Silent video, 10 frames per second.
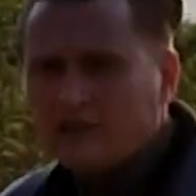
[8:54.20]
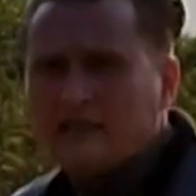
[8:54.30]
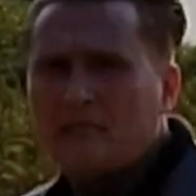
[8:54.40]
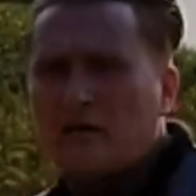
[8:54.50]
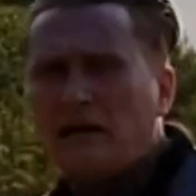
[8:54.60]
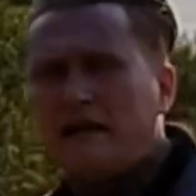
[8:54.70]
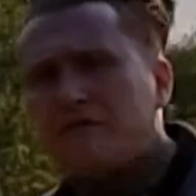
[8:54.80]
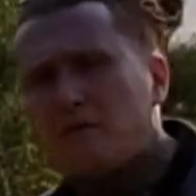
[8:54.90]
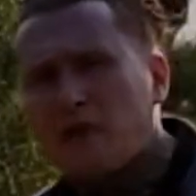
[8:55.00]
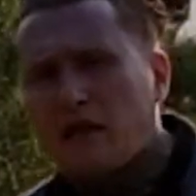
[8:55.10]
honestly
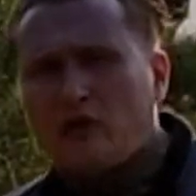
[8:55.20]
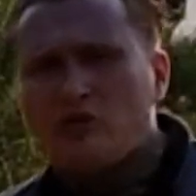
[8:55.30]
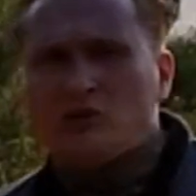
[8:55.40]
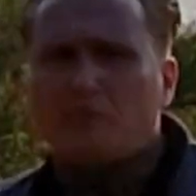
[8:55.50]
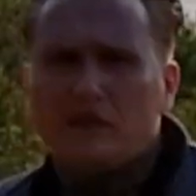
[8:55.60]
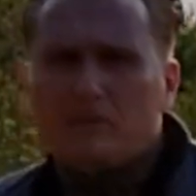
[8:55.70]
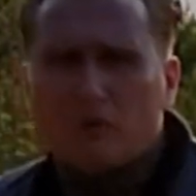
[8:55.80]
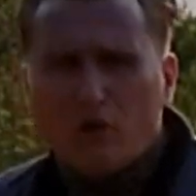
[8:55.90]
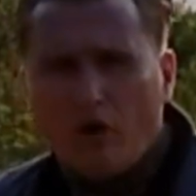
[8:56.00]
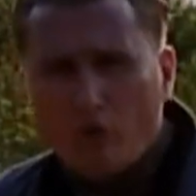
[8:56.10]
believe the Black Country
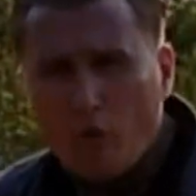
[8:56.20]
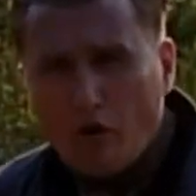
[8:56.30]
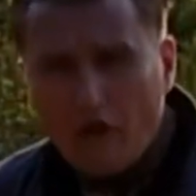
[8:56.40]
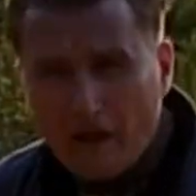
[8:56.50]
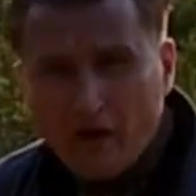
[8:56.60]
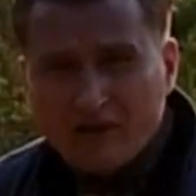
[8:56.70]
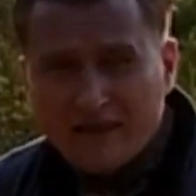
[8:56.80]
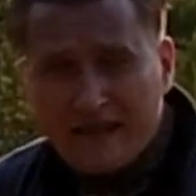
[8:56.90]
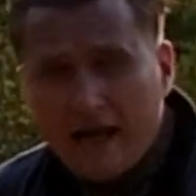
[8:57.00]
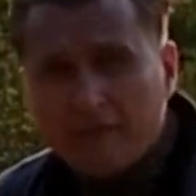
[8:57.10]
people are what they are
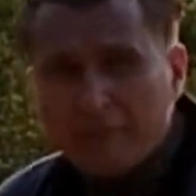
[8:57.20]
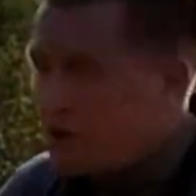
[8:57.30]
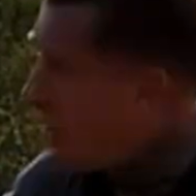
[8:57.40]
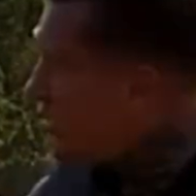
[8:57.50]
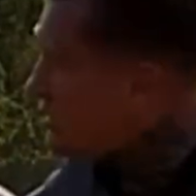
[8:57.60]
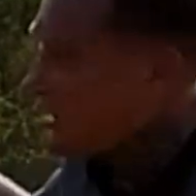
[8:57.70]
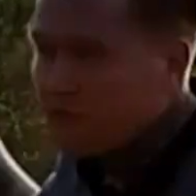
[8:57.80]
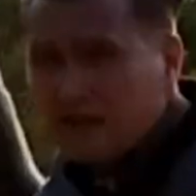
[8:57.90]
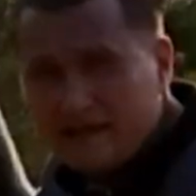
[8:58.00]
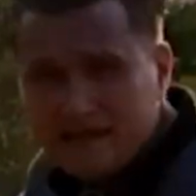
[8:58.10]
today because of
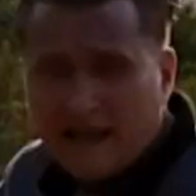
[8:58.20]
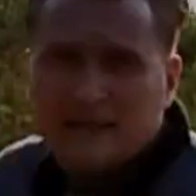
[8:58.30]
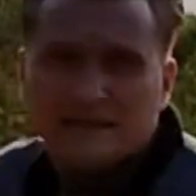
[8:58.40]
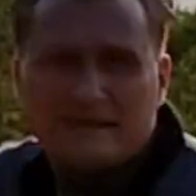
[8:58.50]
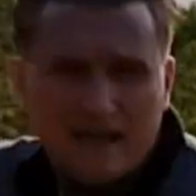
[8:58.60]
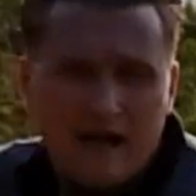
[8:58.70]
the disasters that